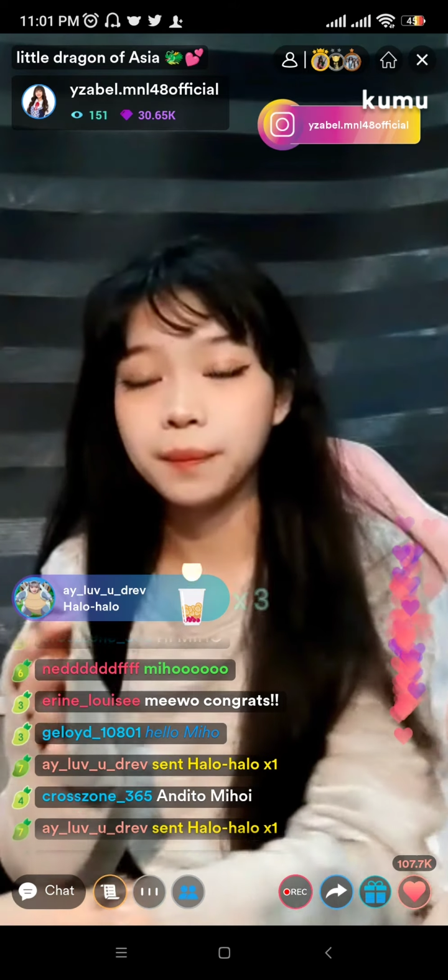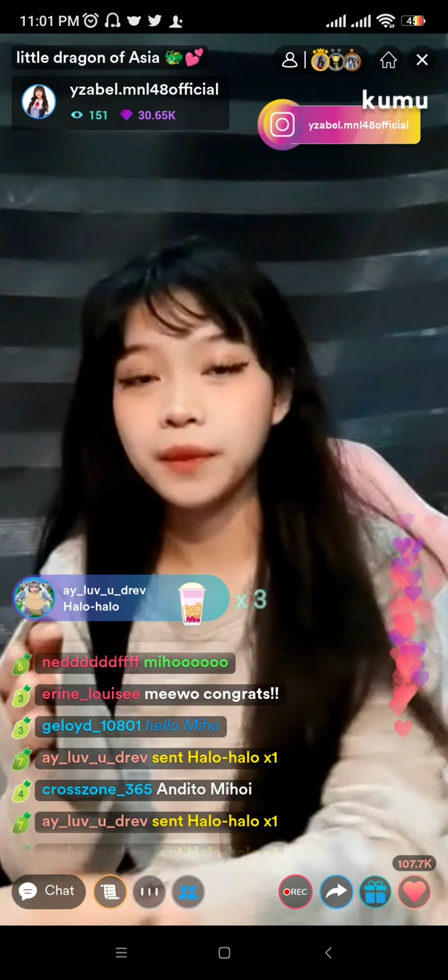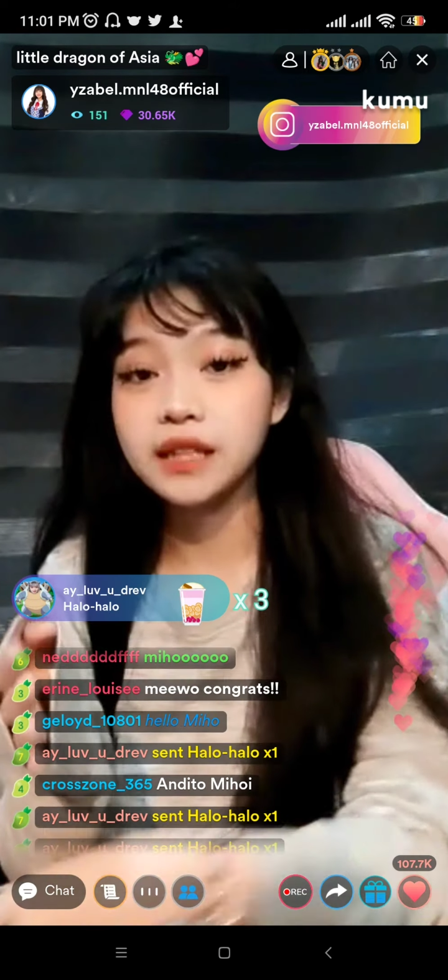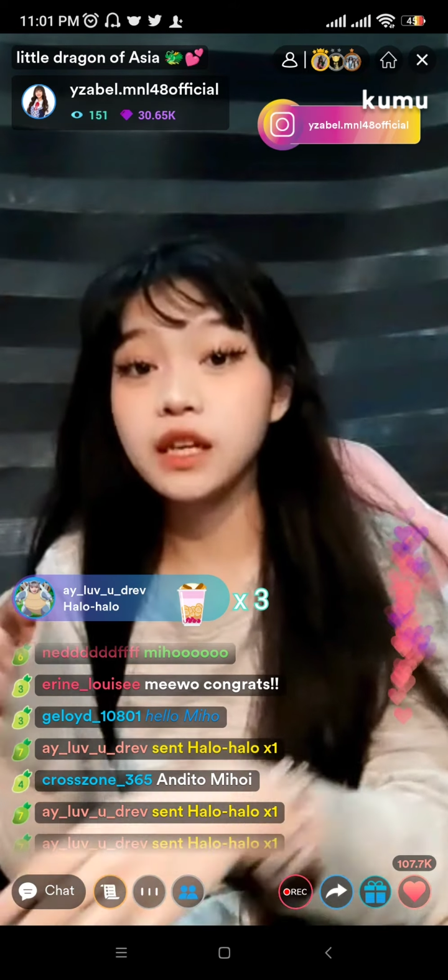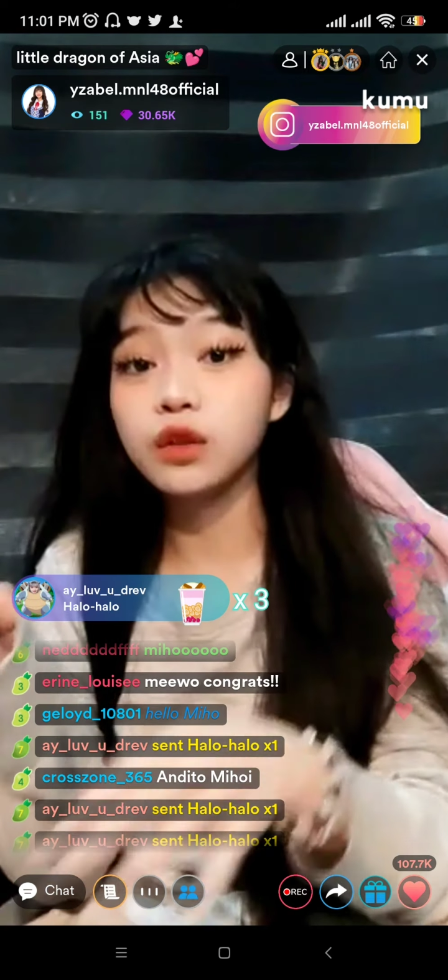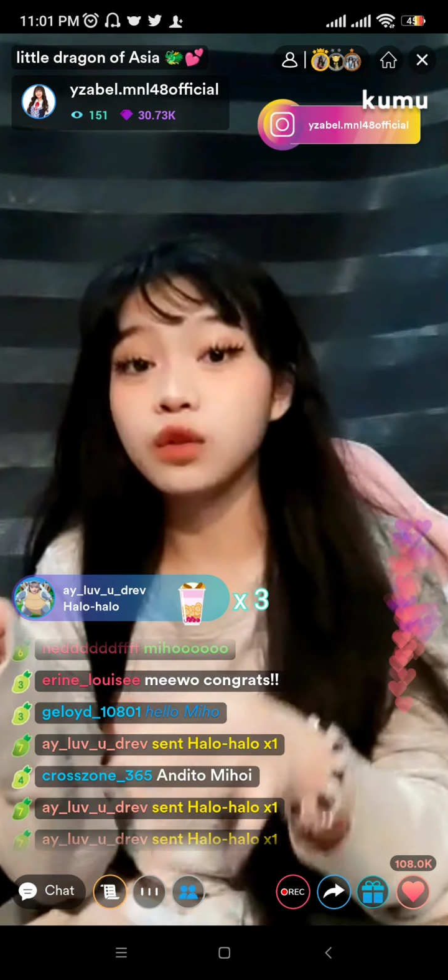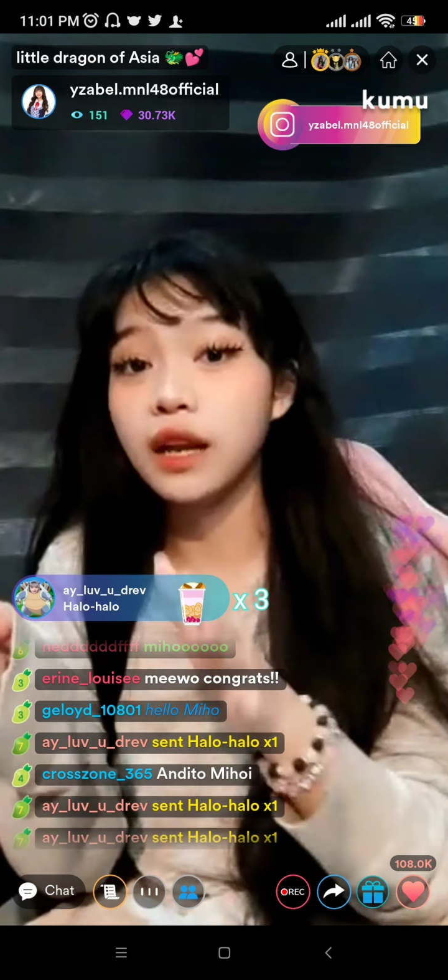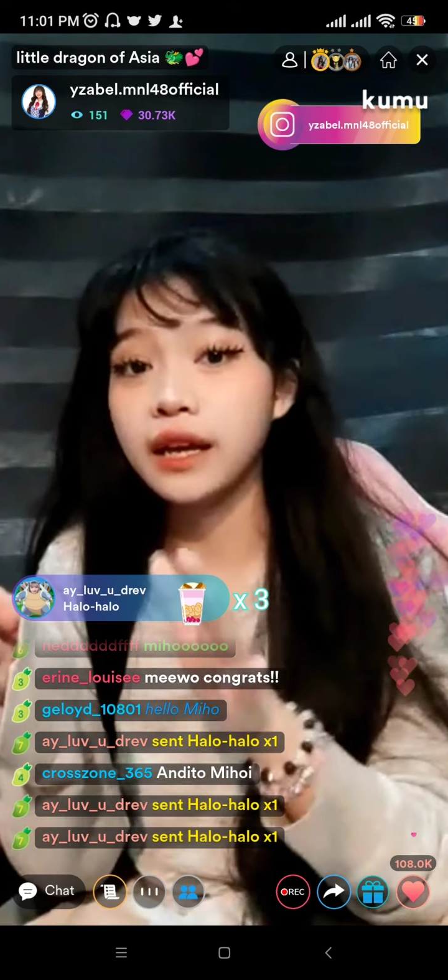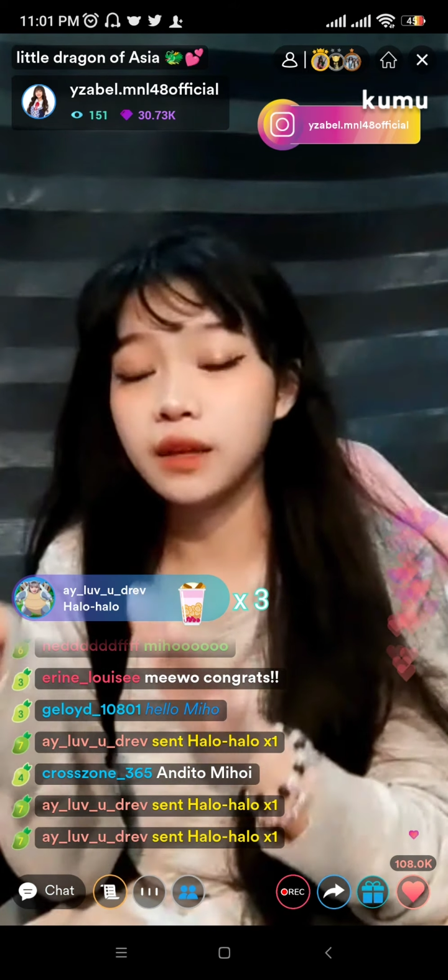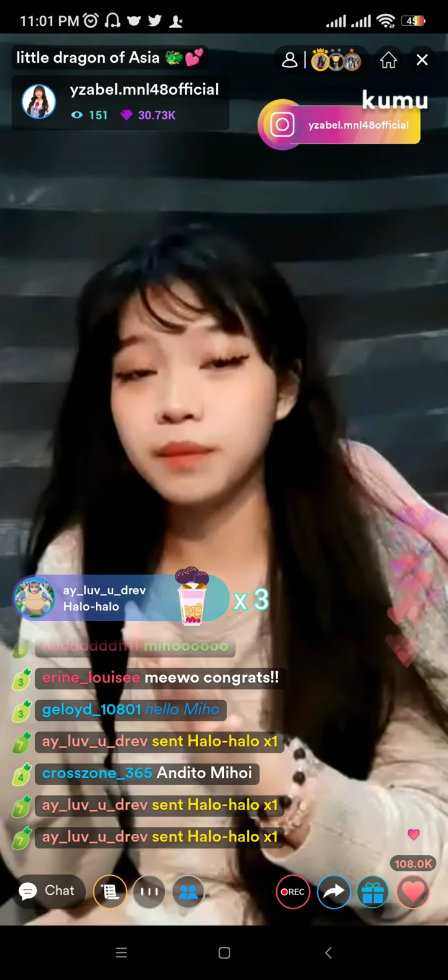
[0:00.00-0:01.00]
Kasi ito
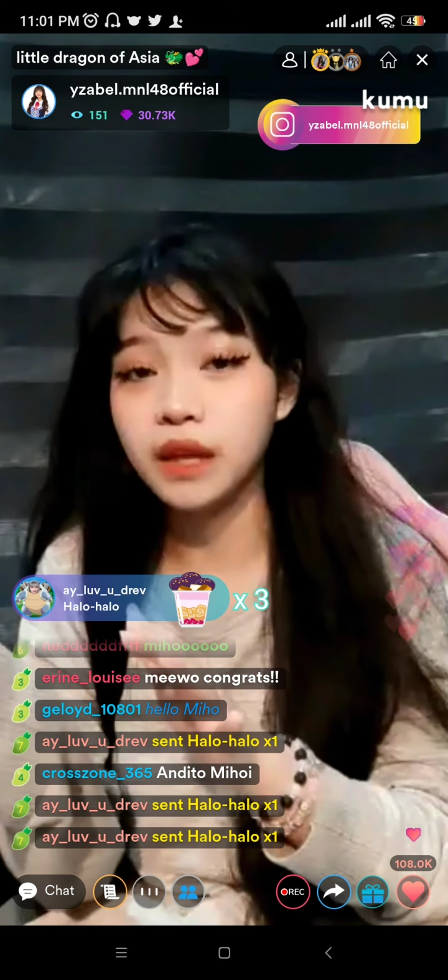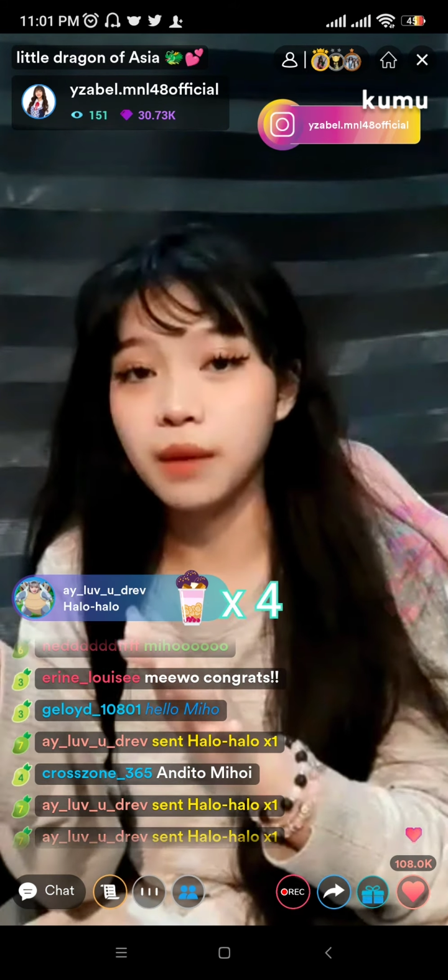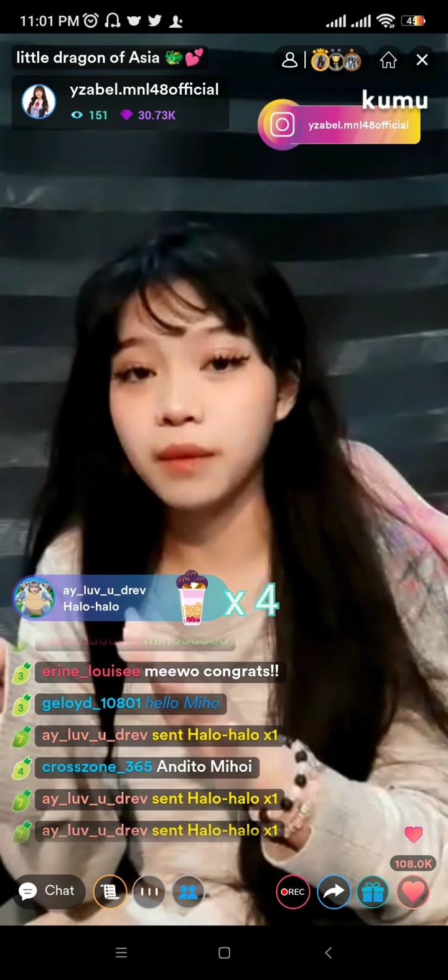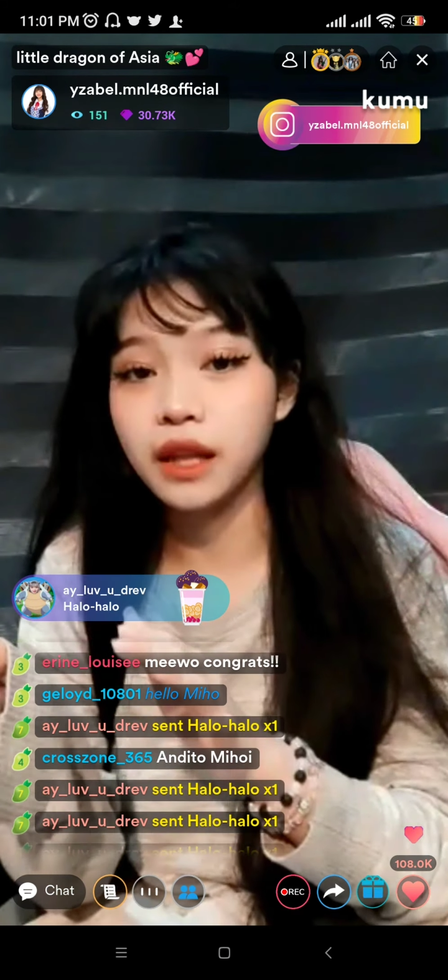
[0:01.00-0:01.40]
lineup namin,